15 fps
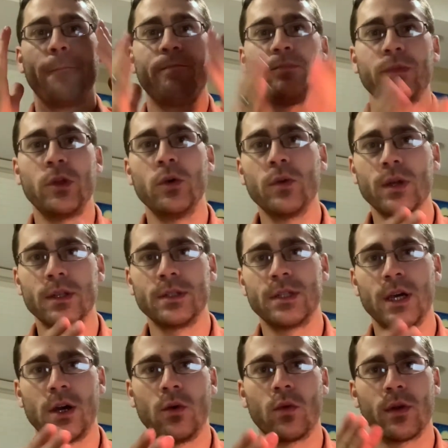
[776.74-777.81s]
you can
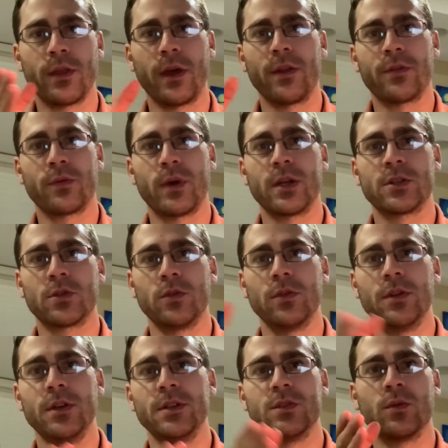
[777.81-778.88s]
tell where that threshold
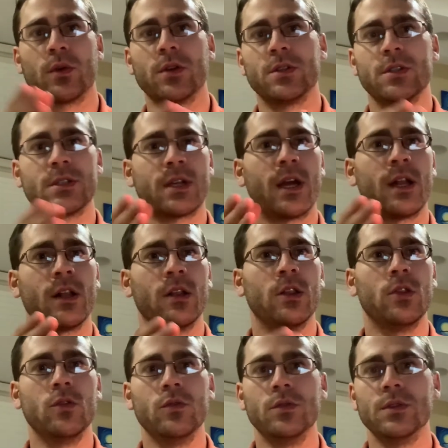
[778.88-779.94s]
is, where it just kind of
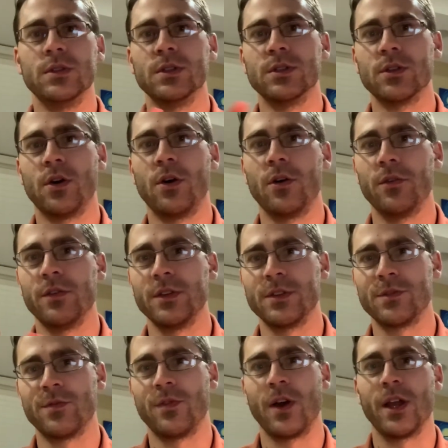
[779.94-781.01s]
loses all of its
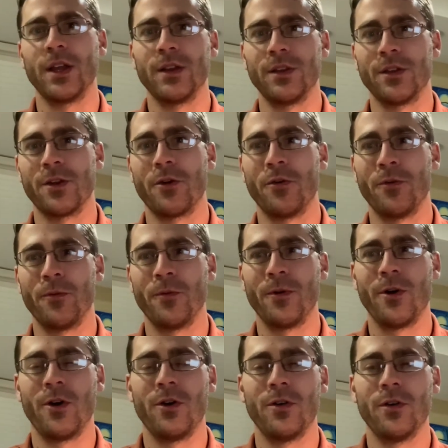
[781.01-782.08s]
fight.
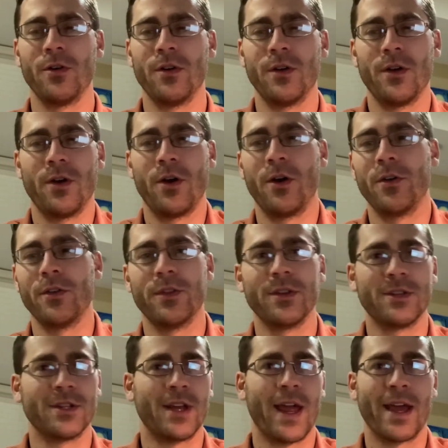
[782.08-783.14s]
All the
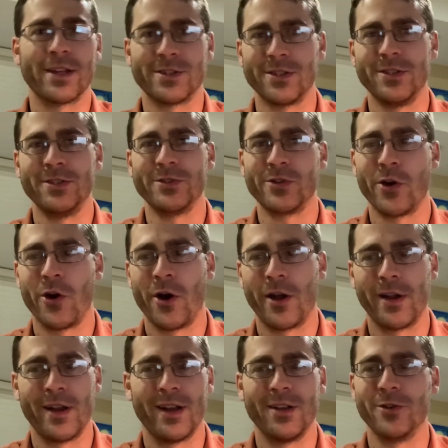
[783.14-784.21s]
tenacity's gone,
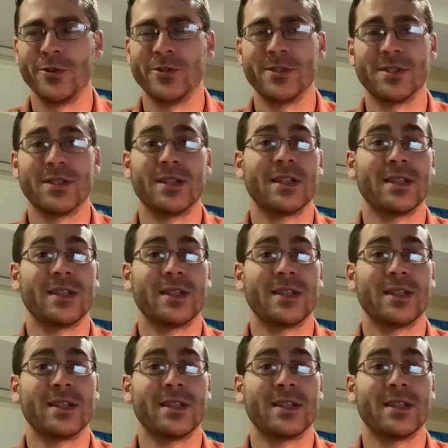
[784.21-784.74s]
and you're just like,